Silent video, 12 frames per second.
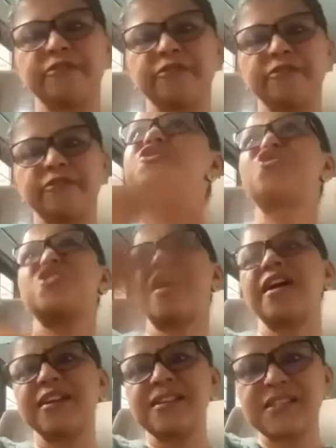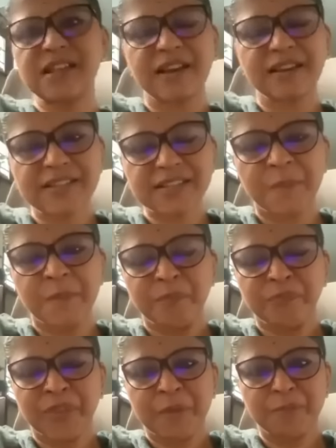They've got this giant sized
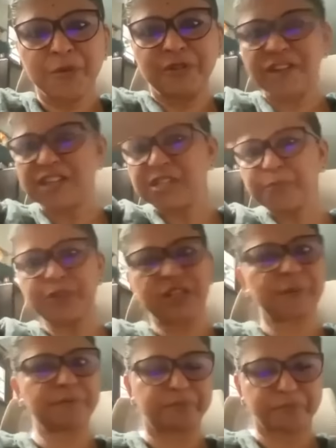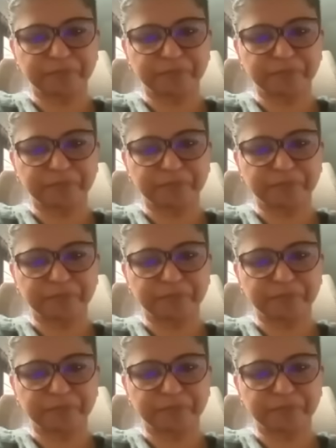mudras put up